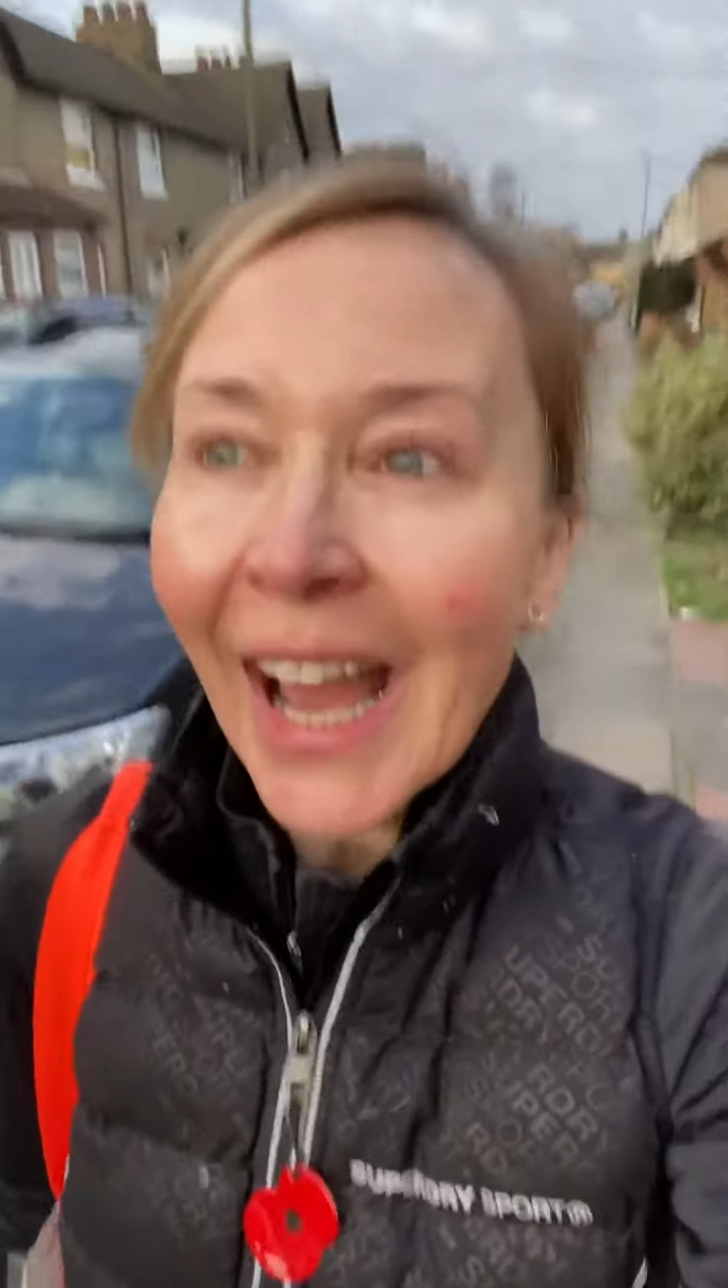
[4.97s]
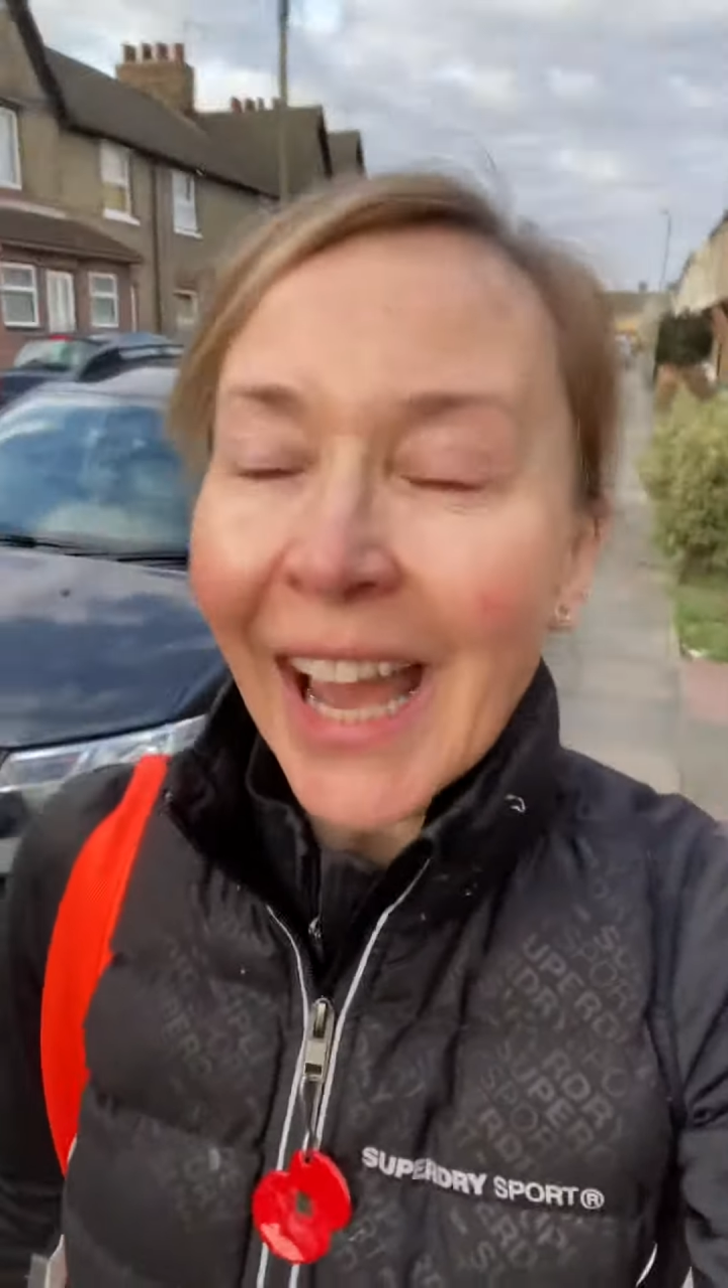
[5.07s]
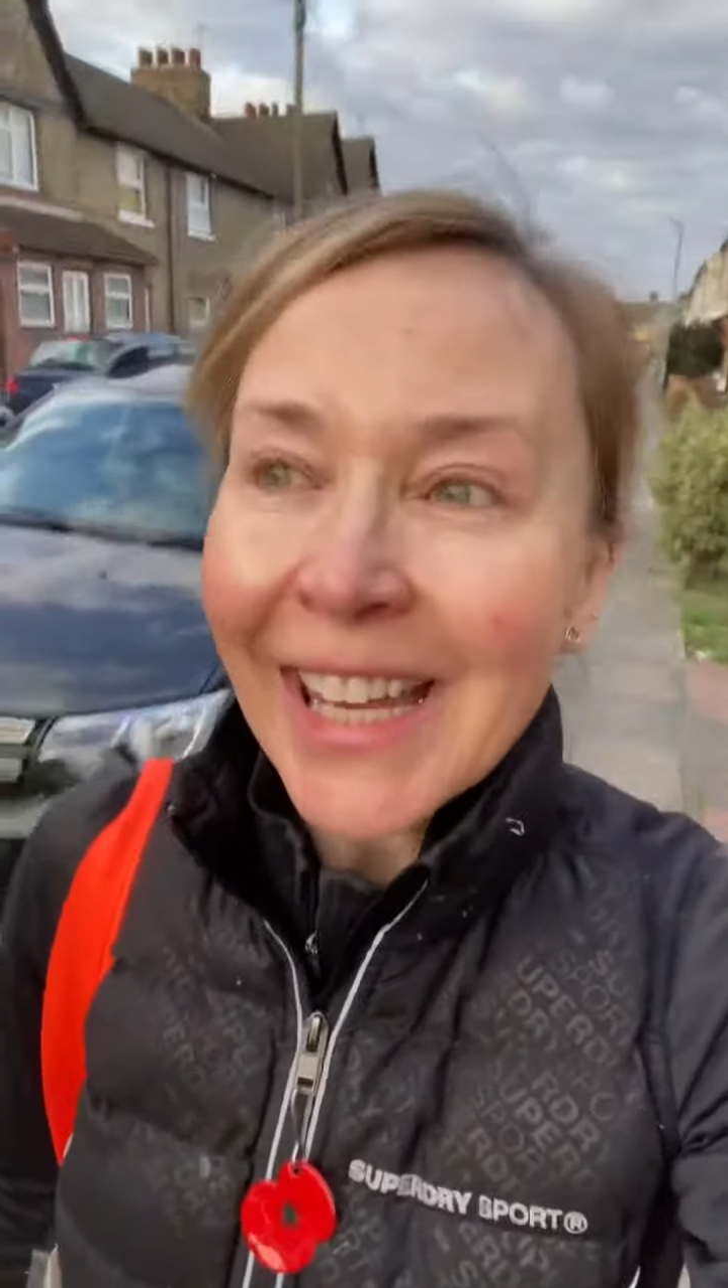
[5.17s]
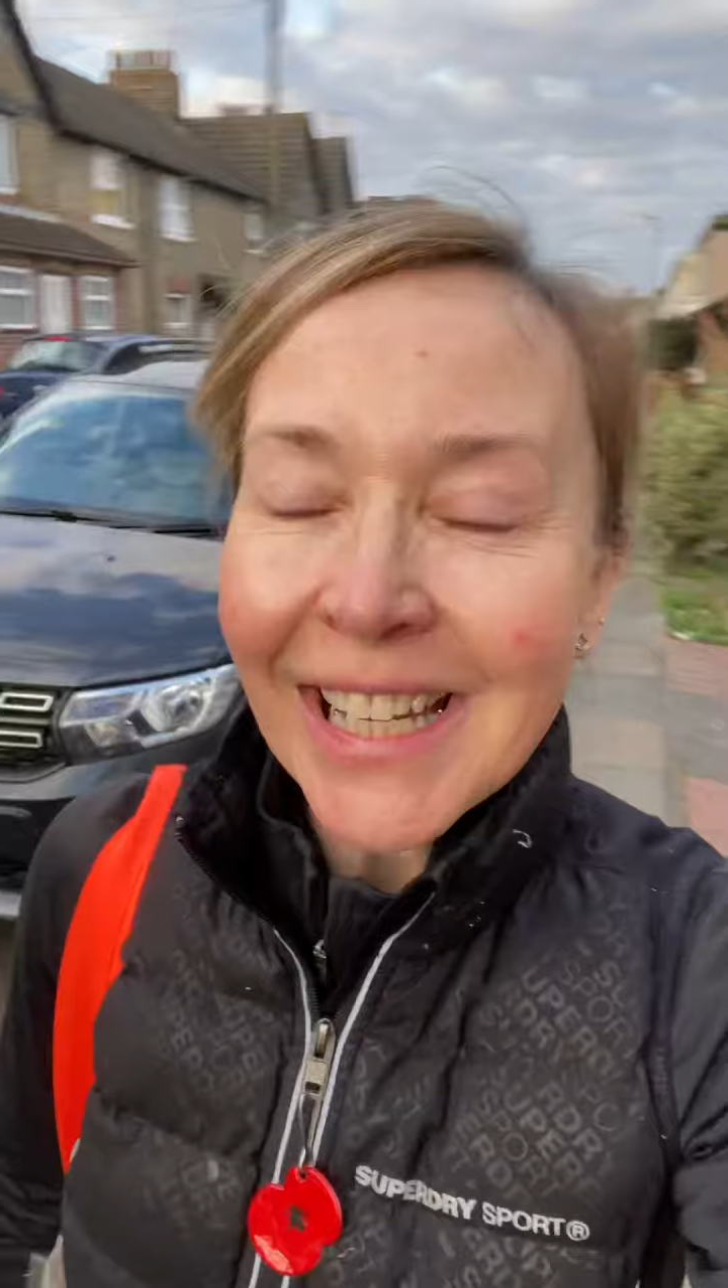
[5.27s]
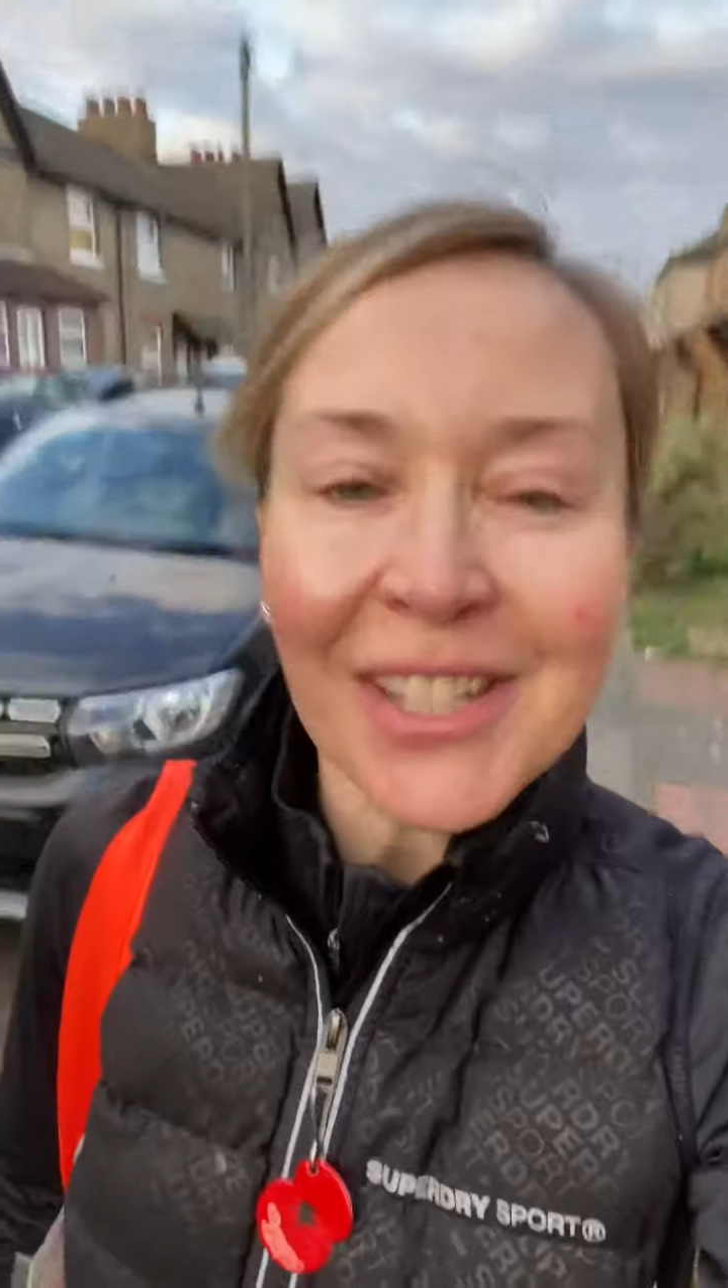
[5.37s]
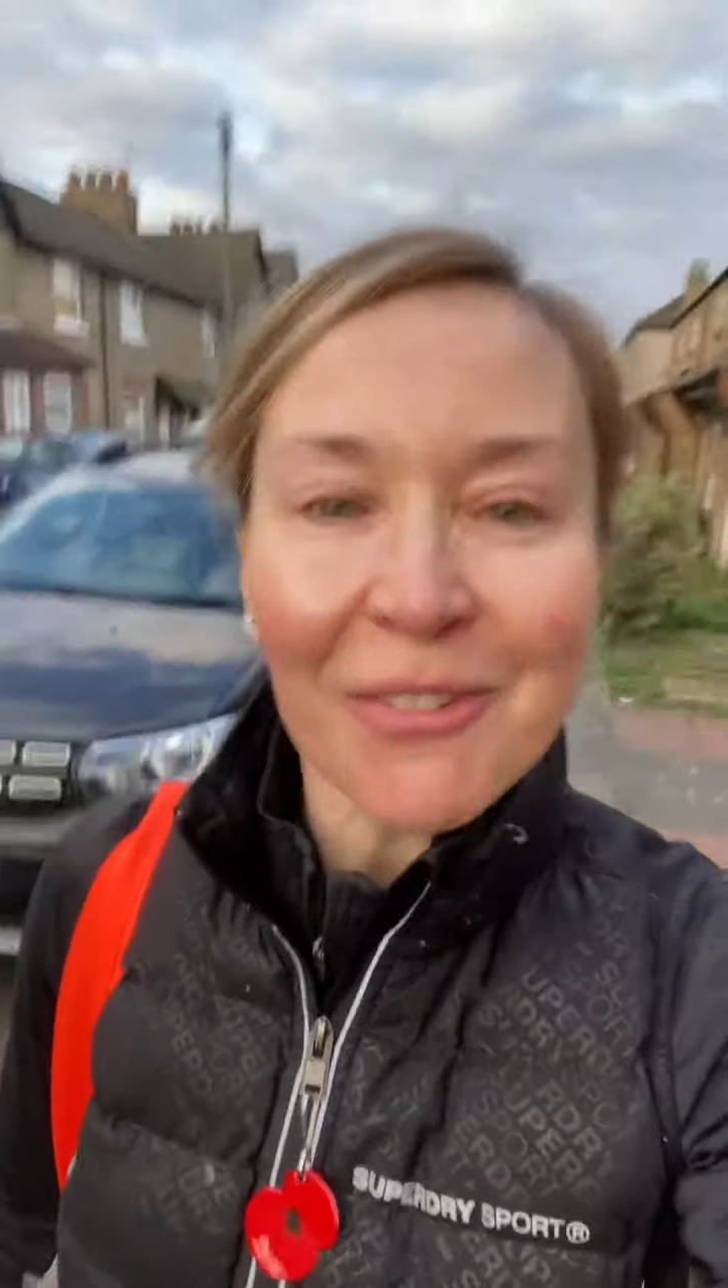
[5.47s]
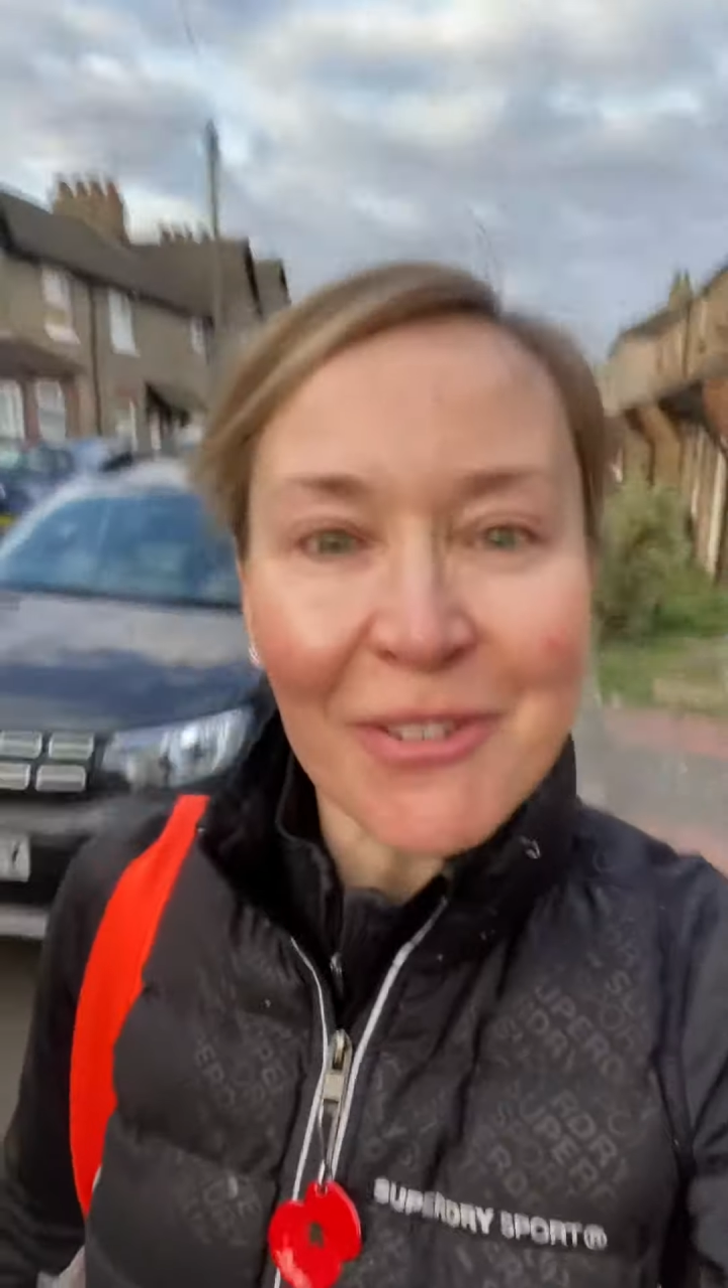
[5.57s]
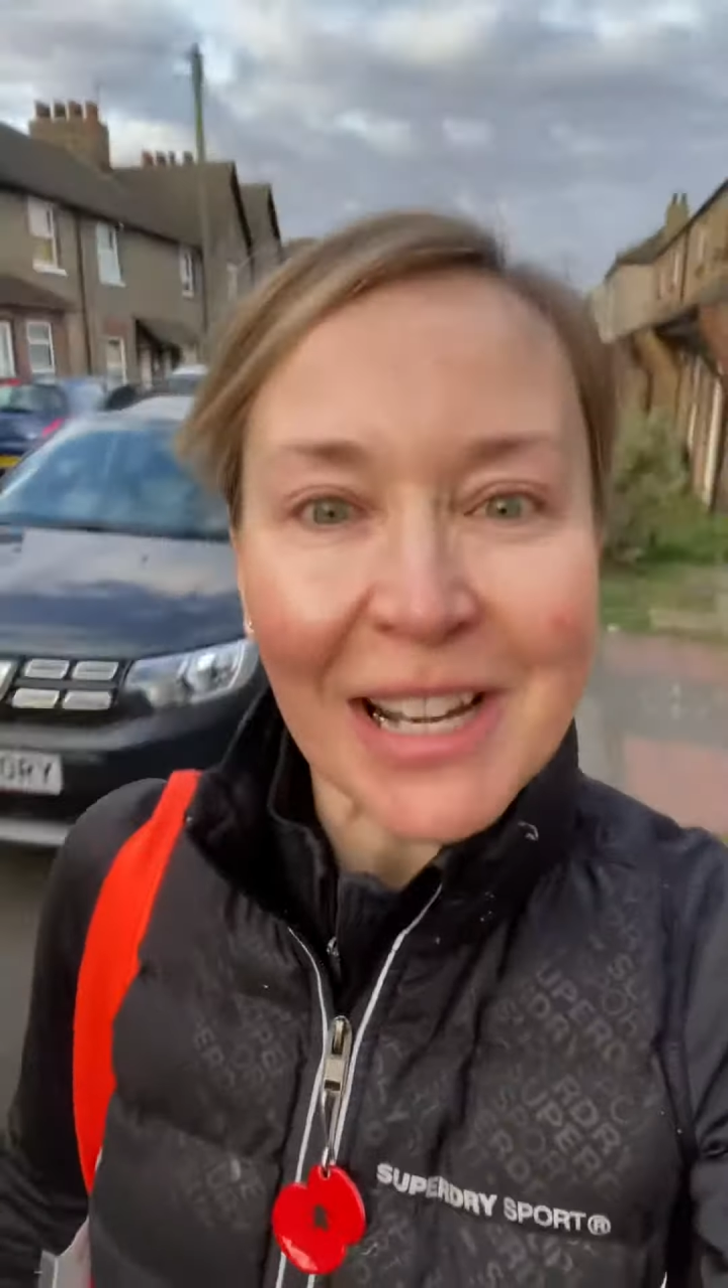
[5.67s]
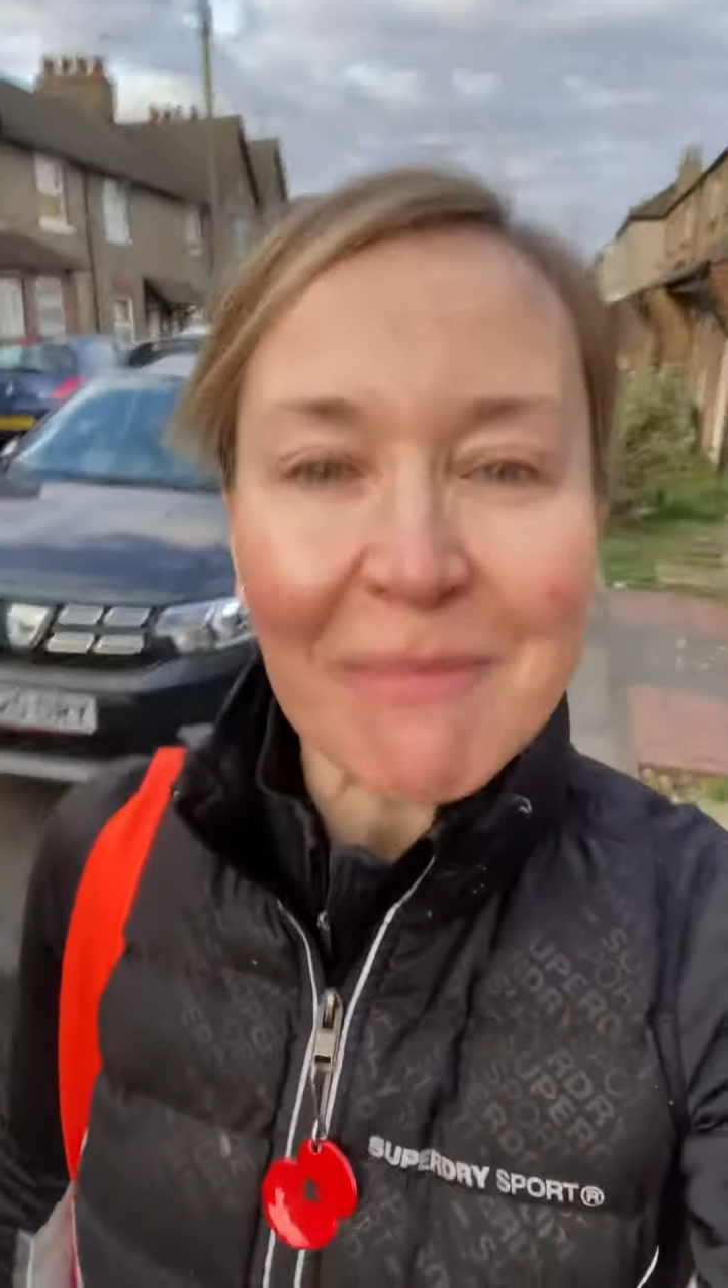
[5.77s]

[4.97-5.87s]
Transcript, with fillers: and it is a really